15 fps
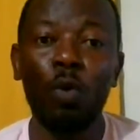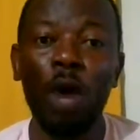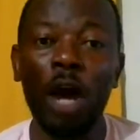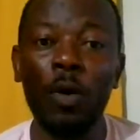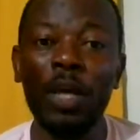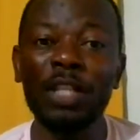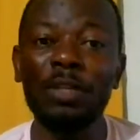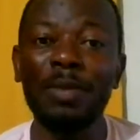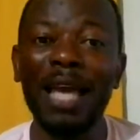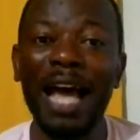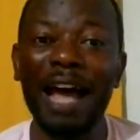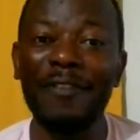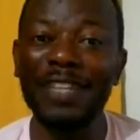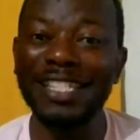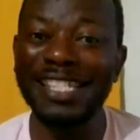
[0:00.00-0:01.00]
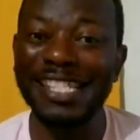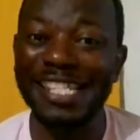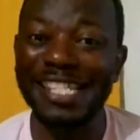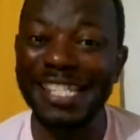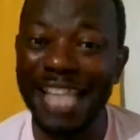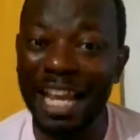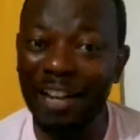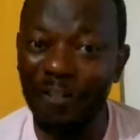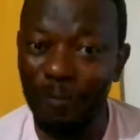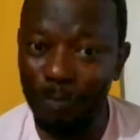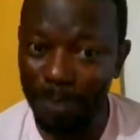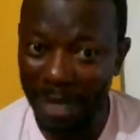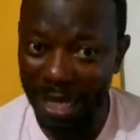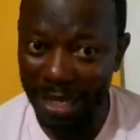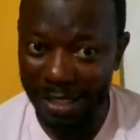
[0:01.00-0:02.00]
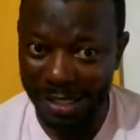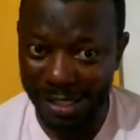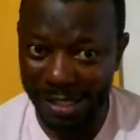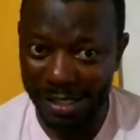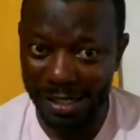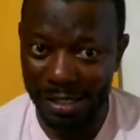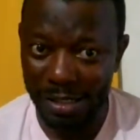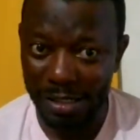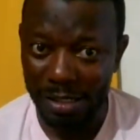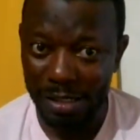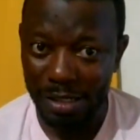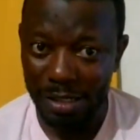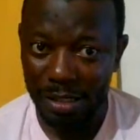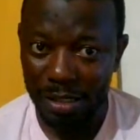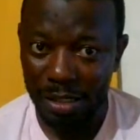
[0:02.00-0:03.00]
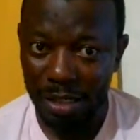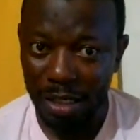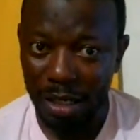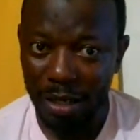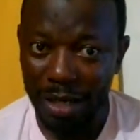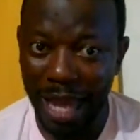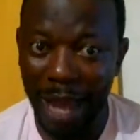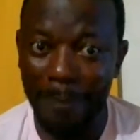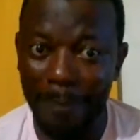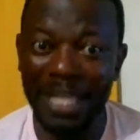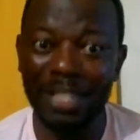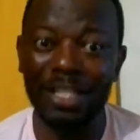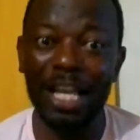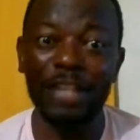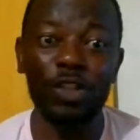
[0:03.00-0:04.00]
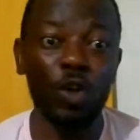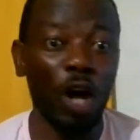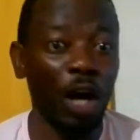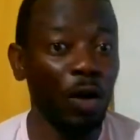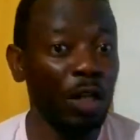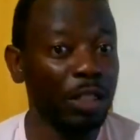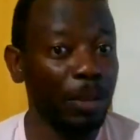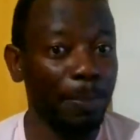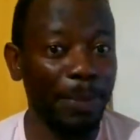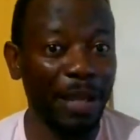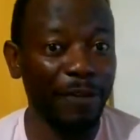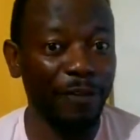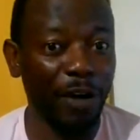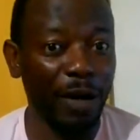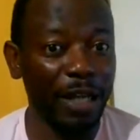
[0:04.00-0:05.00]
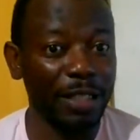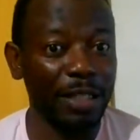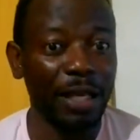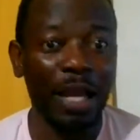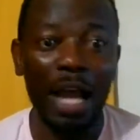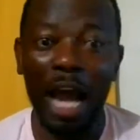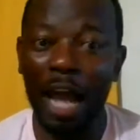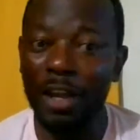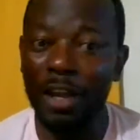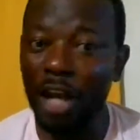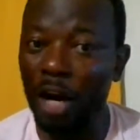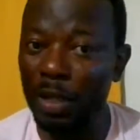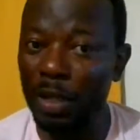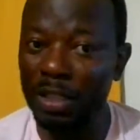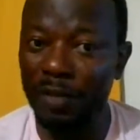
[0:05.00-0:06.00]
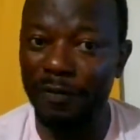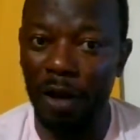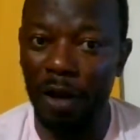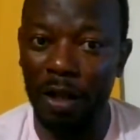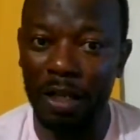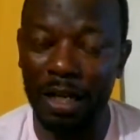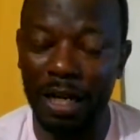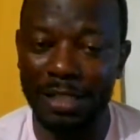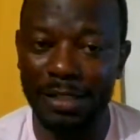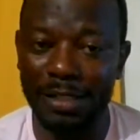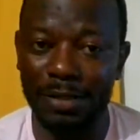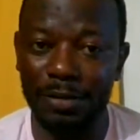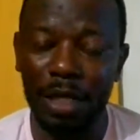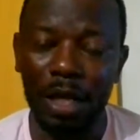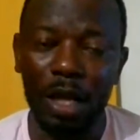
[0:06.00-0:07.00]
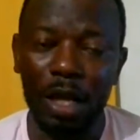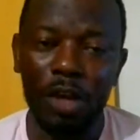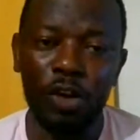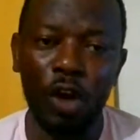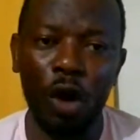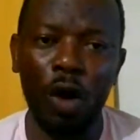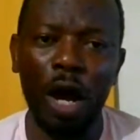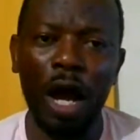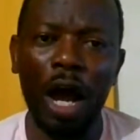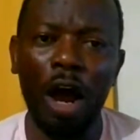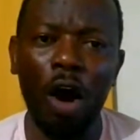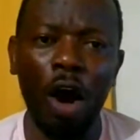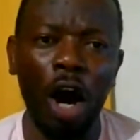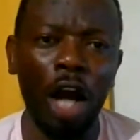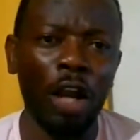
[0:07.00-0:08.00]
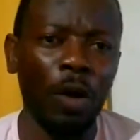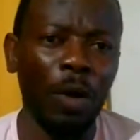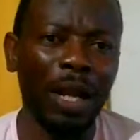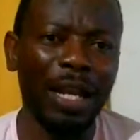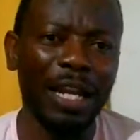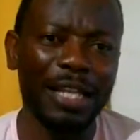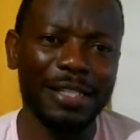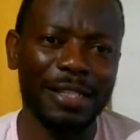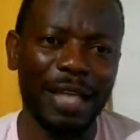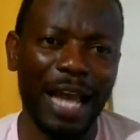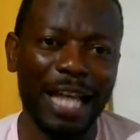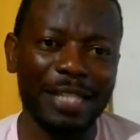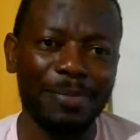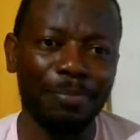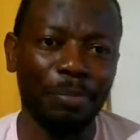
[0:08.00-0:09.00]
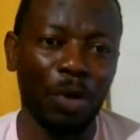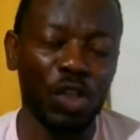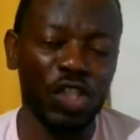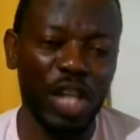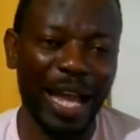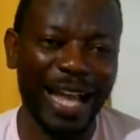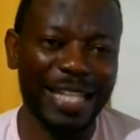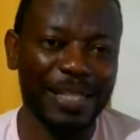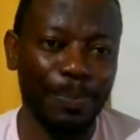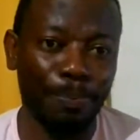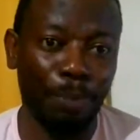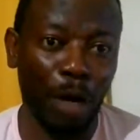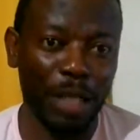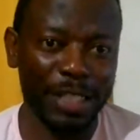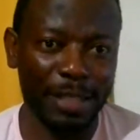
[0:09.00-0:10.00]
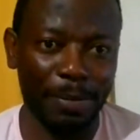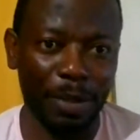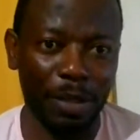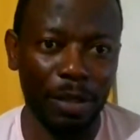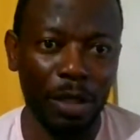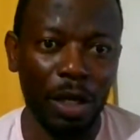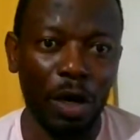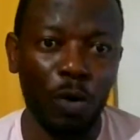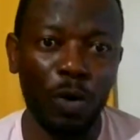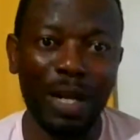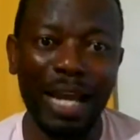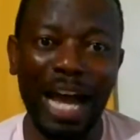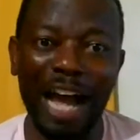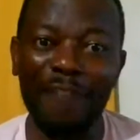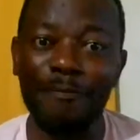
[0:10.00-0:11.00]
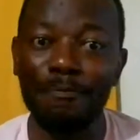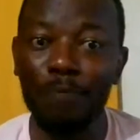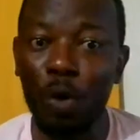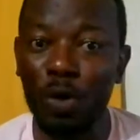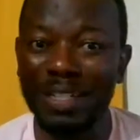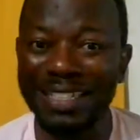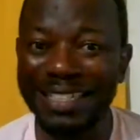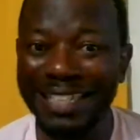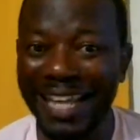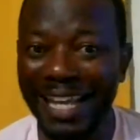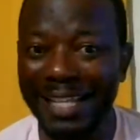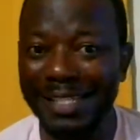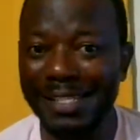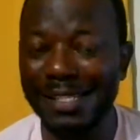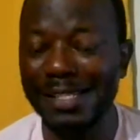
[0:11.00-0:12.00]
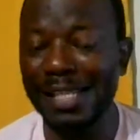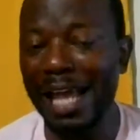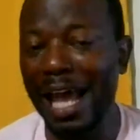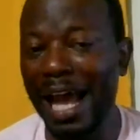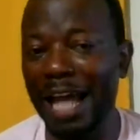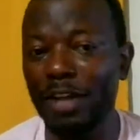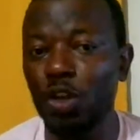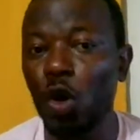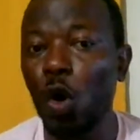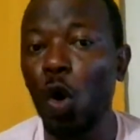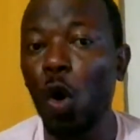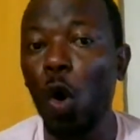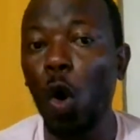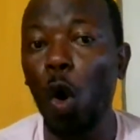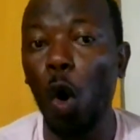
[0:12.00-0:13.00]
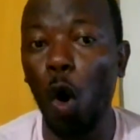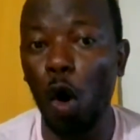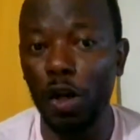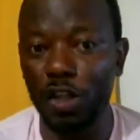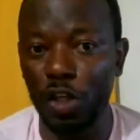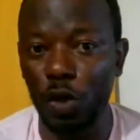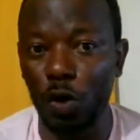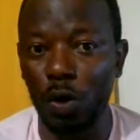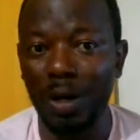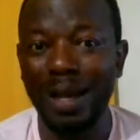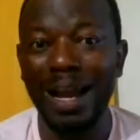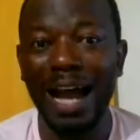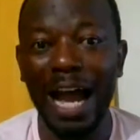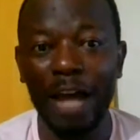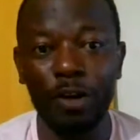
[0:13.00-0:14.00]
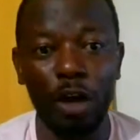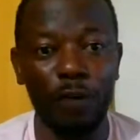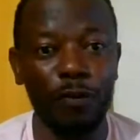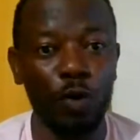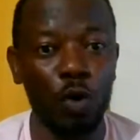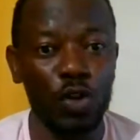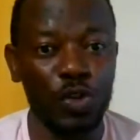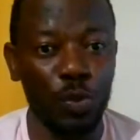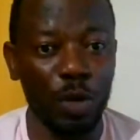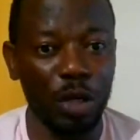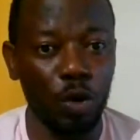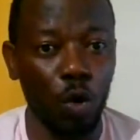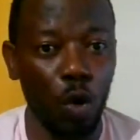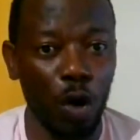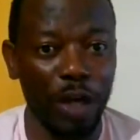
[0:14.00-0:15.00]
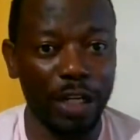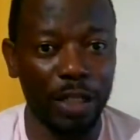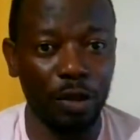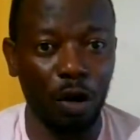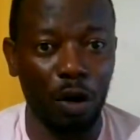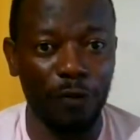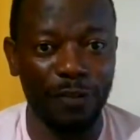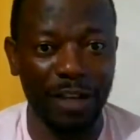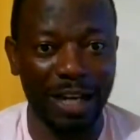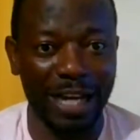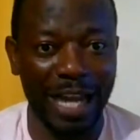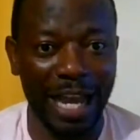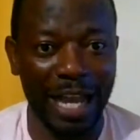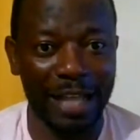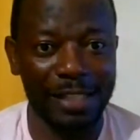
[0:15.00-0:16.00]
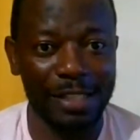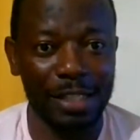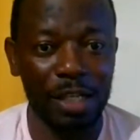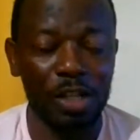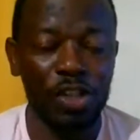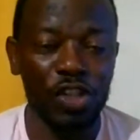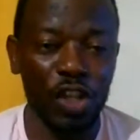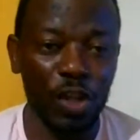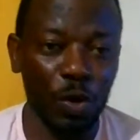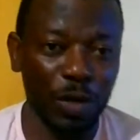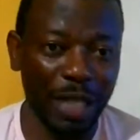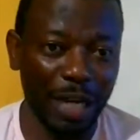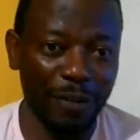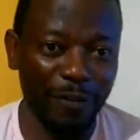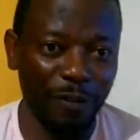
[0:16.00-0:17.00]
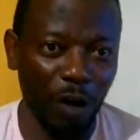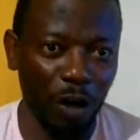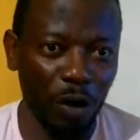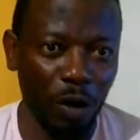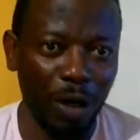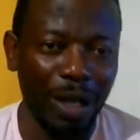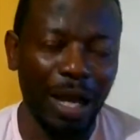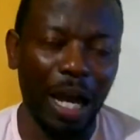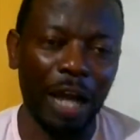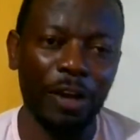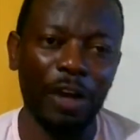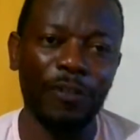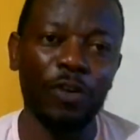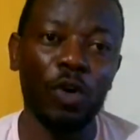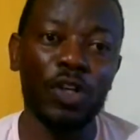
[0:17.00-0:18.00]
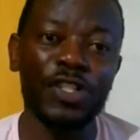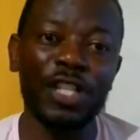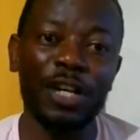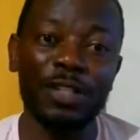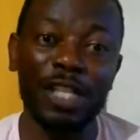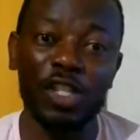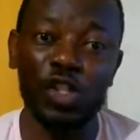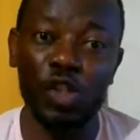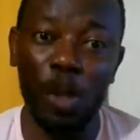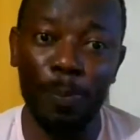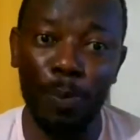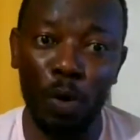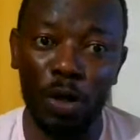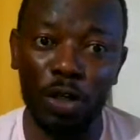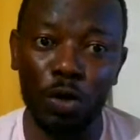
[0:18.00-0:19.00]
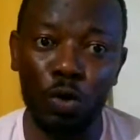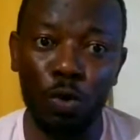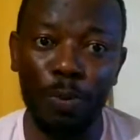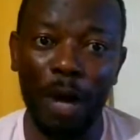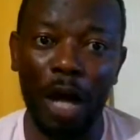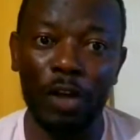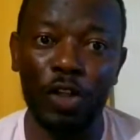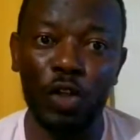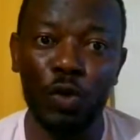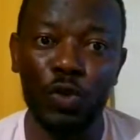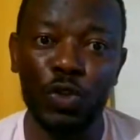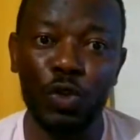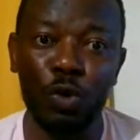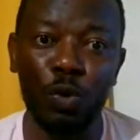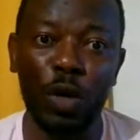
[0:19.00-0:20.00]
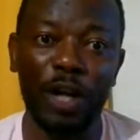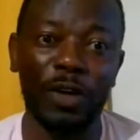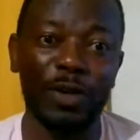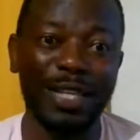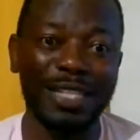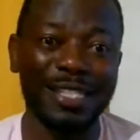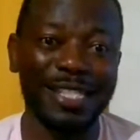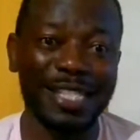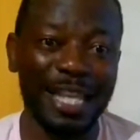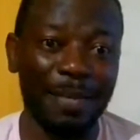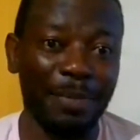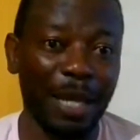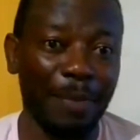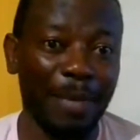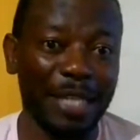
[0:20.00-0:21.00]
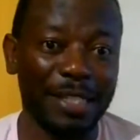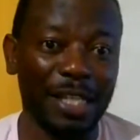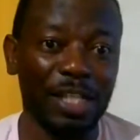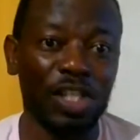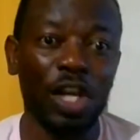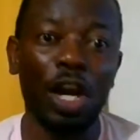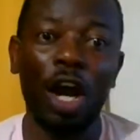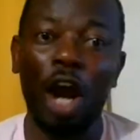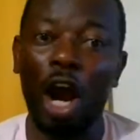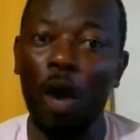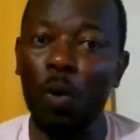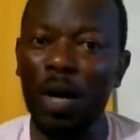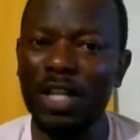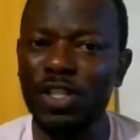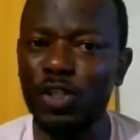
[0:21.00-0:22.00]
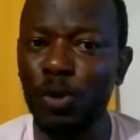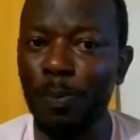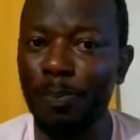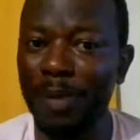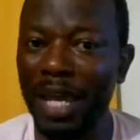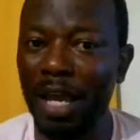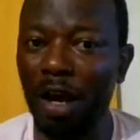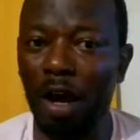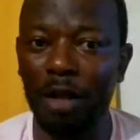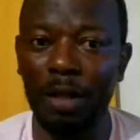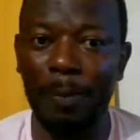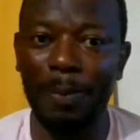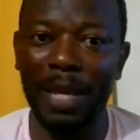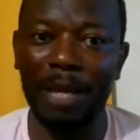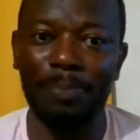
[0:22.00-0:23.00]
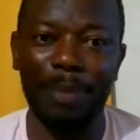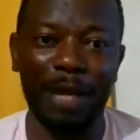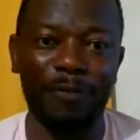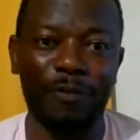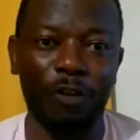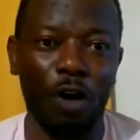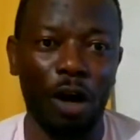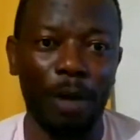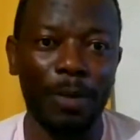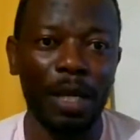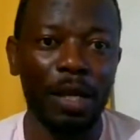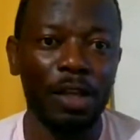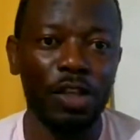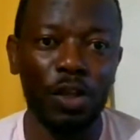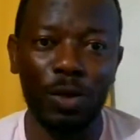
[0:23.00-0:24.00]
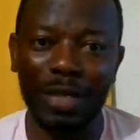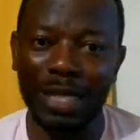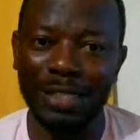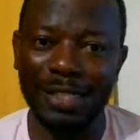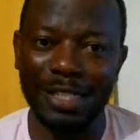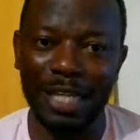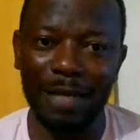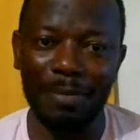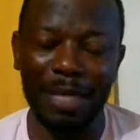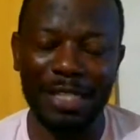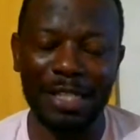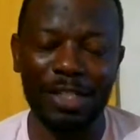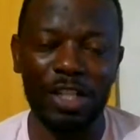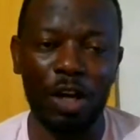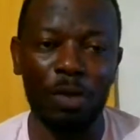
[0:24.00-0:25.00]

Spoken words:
We're going to be having self-paced. That means that you are going to pay for it and you are going to follow the lesson. Now, all our lessons, as much as possible, will have both text and audio and, of course, recording of the class. So you can follow. And, of course, there's a support group on YouTube where you can send me a message. Or once you pay on the paid platform, you can send message.